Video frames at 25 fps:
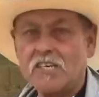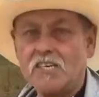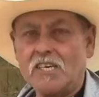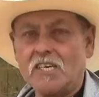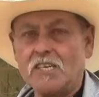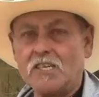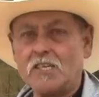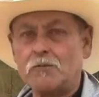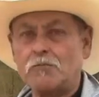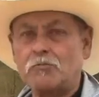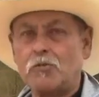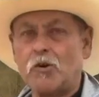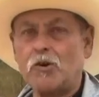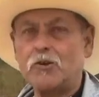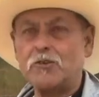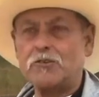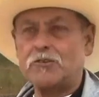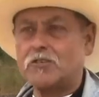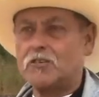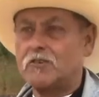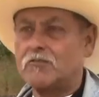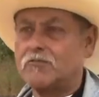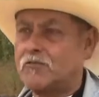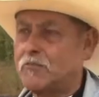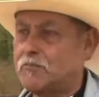and the
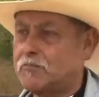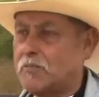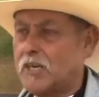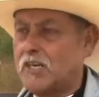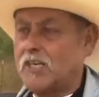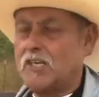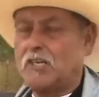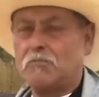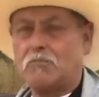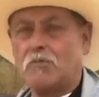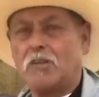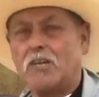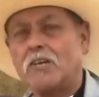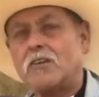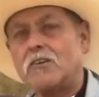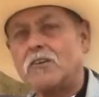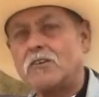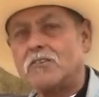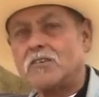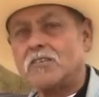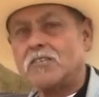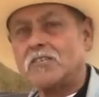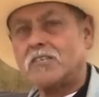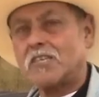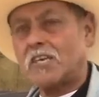importance of picking up
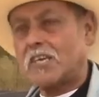litter and